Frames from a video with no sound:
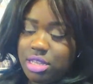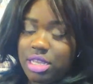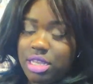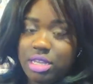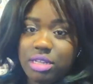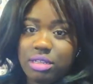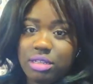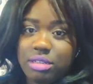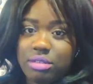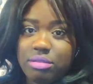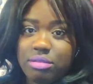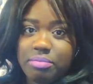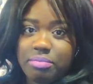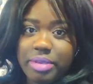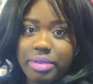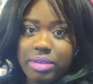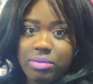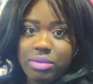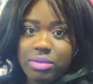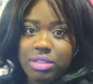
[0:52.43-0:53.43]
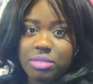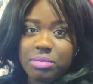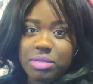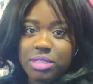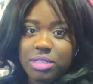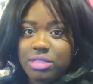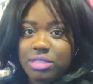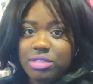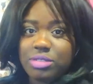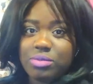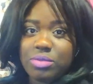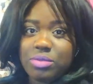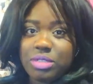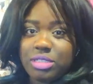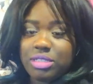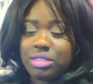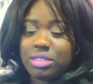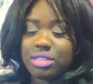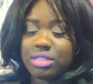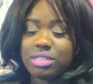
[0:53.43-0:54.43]
And bear with me, this is
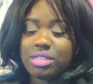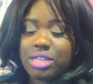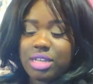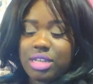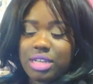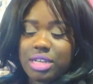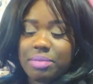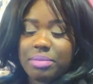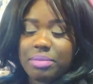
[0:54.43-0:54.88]
what she looks like.